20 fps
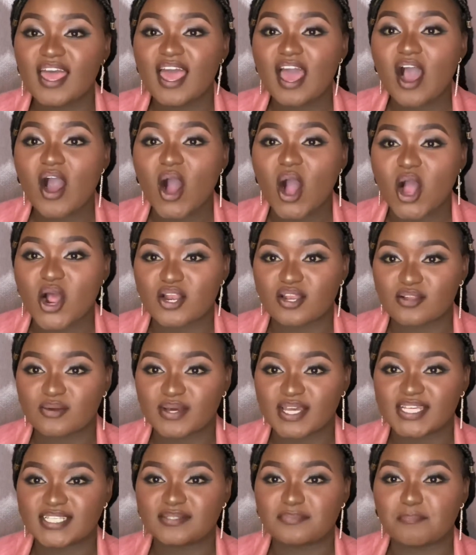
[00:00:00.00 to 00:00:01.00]

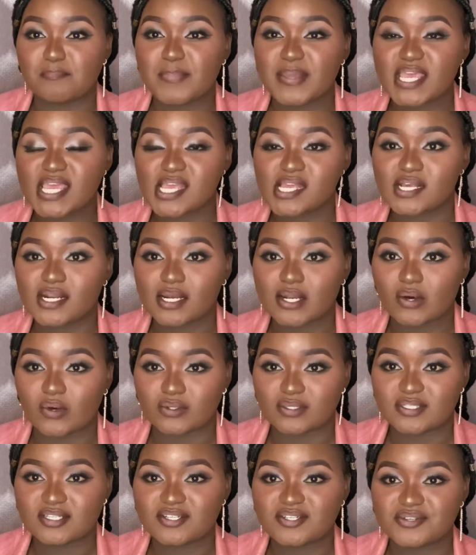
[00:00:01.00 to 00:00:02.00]
always be
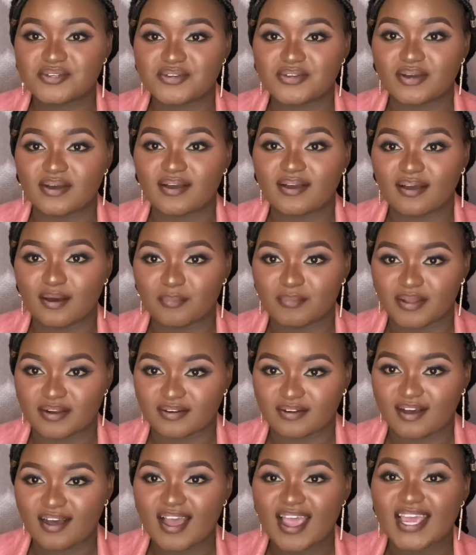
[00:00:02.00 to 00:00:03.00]
close to your
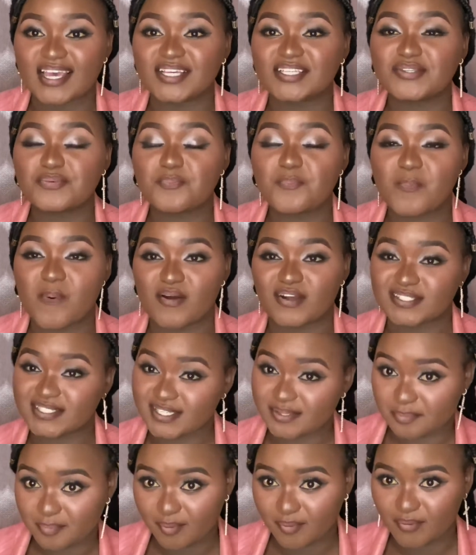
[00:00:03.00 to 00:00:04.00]
camera as
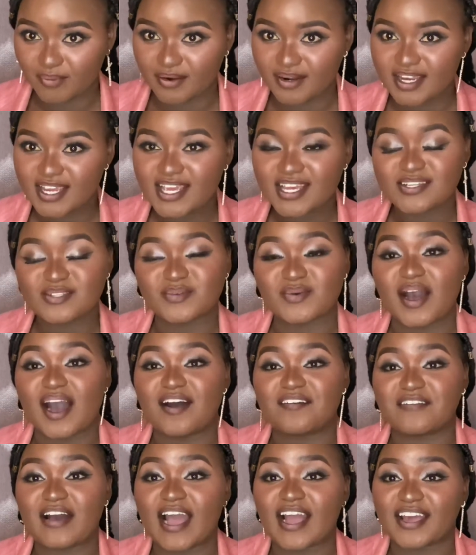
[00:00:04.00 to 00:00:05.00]
possible to have
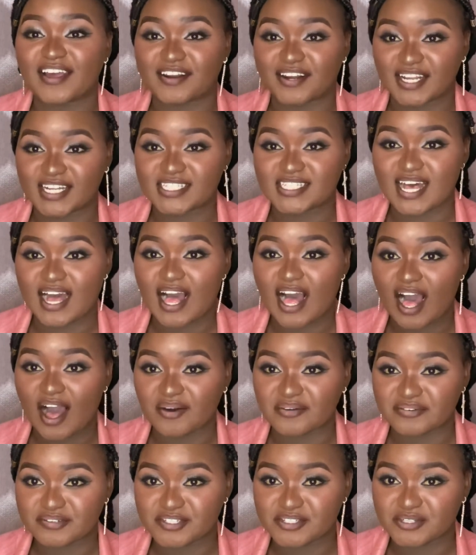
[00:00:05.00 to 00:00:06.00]
a greater
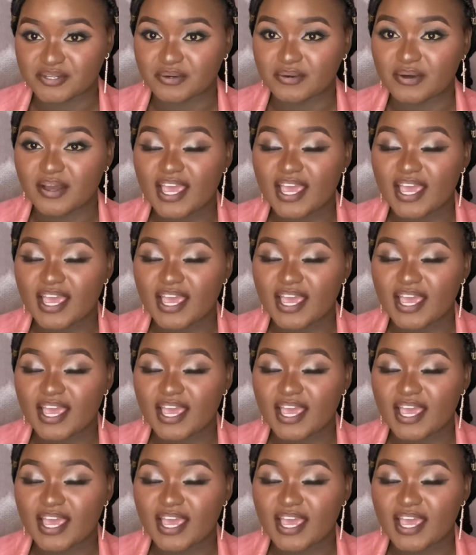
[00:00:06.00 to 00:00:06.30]
audio.